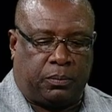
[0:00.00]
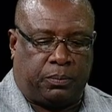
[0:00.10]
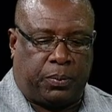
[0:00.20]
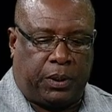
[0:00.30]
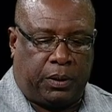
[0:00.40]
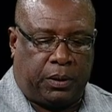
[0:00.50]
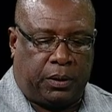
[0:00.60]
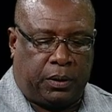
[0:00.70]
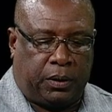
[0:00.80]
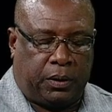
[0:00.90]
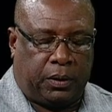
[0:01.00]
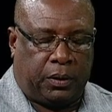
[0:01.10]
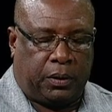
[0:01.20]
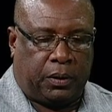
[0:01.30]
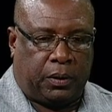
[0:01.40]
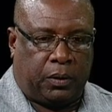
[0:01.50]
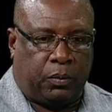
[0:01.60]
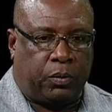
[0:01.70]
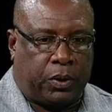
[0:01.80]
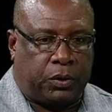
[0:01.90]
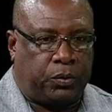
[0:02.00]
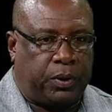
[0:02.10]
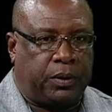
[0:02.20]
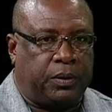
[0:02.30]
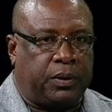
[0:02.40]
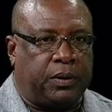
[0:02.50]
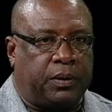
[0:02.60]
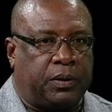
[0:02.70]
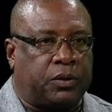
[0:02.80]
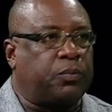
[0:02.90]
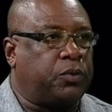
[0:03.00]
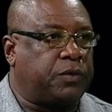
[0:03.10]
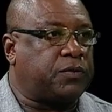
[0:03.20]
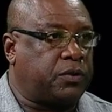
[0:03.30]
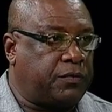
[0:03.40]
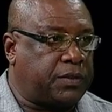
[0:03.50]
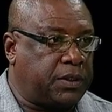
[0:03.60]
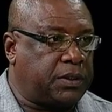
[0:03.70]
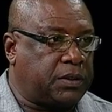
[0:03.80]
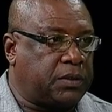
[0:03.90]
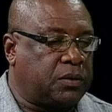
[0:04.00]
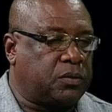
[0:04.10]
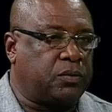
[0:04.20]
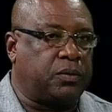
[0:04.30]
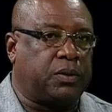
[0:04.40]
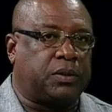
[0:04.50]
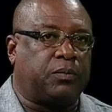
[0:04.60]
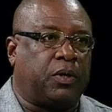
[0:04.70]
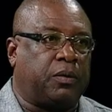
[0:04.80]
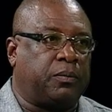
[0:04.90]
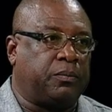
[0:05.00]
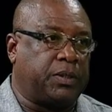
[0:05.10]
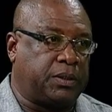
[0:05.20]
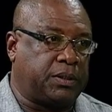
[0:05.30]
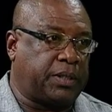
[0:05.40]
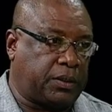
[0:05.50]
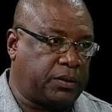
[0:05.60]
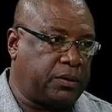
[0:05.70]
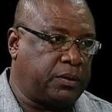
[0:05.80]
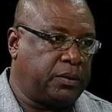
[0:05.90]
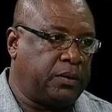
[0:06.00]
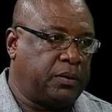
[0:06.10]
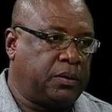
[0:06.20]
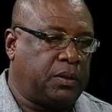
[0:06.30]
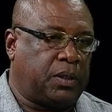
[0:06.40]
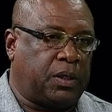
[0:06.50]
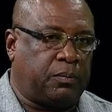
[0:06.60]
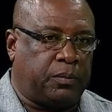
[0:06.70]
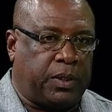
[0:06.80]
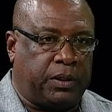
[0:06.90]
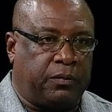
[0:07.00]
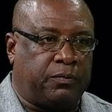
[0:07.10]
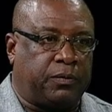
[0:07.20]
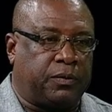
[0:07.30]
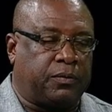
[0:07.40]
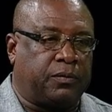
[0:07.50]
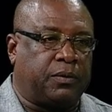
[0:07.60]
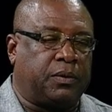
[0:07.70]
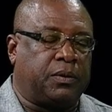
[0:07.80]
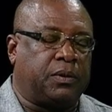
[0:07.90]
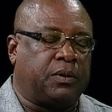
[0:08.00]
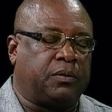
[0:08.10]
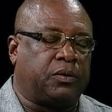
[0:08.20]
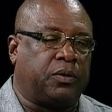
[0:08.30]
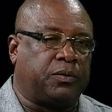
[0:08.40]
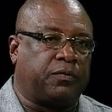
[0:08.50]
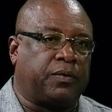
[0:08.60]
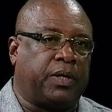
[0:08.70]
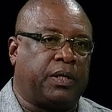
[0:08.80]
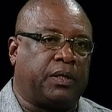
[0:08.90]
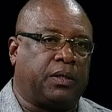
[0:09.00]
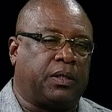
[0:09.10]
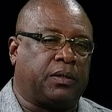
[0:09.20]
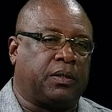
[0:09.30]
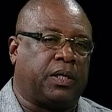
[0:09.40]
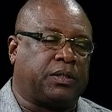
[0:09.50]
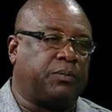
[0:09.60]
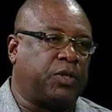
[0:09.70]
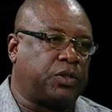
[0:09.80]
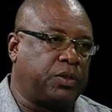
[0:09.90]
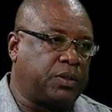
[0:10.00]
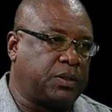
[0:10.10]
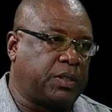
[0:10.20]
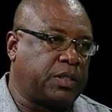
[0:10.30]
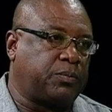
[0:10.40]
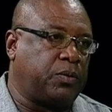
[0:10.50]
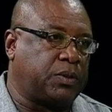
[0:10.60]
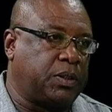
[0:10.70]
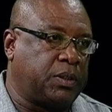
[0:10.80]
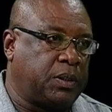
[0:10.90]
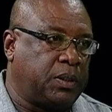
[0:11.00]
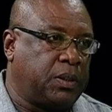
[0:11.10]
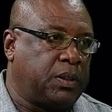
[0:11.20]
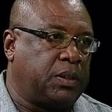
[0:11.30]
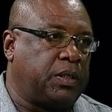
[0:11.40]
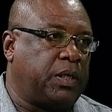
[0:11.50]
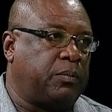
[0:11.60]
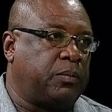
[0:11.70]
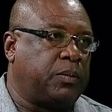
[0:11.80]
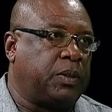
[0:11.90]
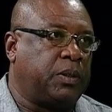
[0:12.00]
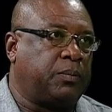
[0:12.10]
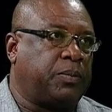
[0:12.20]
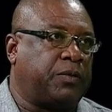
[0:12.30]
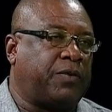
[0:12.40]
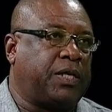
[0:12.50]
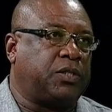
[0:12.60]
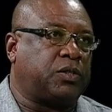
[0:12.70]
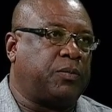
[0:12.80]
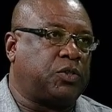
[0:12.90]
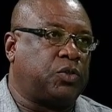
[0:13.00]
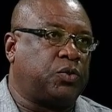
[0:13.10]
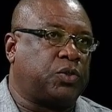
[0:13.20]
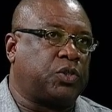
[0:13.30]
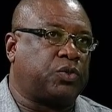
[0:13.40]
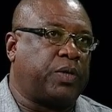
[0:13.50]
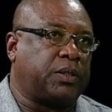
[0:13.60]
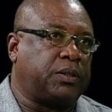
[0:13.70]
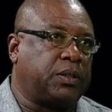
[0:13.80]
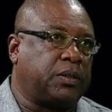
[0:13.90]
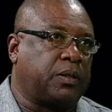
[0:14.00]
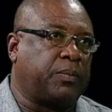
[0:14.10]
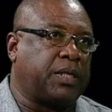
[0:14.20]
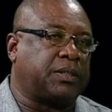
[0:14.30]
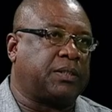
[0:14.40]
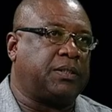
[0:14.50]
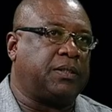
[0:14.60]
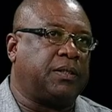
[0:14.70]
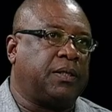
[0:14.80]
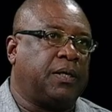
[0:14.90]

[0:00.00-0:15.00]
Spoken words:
We were doing supportive services to the small business sector, mainly in terms of exhibitions, exposing them, providing some institutional strengthening capacity,